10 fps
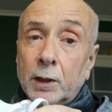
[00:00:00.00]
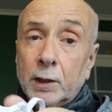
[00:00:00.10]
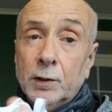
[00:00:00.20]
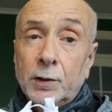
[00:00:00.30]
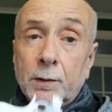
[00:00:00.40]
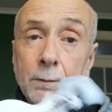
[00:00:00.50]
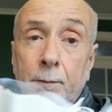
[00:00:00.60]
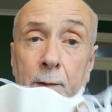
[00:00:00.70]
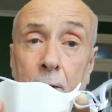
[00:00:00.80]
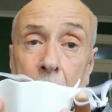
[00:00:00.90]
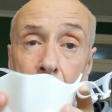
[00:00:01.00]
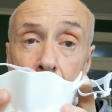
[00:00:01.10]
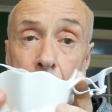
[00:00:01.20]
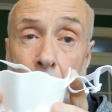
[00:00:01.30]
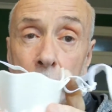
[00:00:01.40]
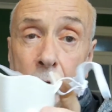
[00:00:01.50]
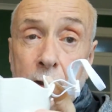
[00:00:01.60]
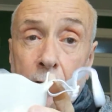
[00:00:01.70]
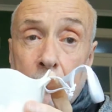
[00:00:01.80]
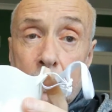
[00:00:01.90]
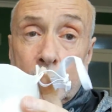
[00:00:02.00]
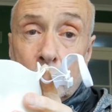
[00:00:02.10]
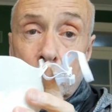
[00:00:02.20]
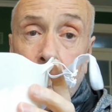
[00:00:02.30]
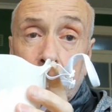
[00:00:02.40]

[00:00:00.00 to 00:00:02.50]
these, a bit hard to see in a video,